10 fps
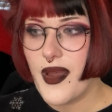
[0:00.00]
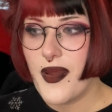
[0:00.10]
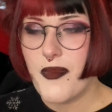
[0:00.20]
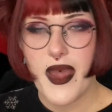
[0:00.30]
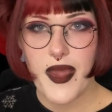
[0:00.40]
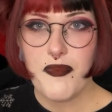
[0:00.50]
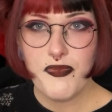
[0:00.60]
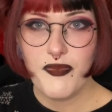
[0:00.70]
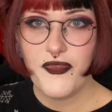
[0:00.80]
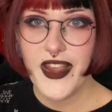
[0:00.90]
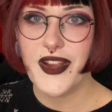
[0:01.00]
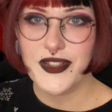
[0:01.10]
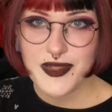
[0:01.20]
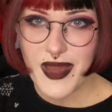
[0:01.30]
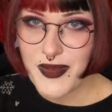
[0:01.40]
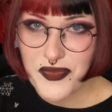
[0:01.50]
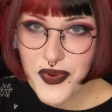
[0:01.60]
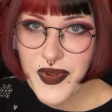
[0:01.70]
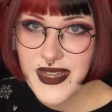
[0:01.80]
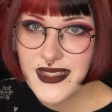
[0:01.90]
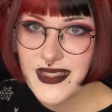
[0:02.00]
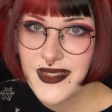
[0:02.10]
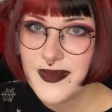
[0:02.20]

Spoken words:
my figure is about to be ruined.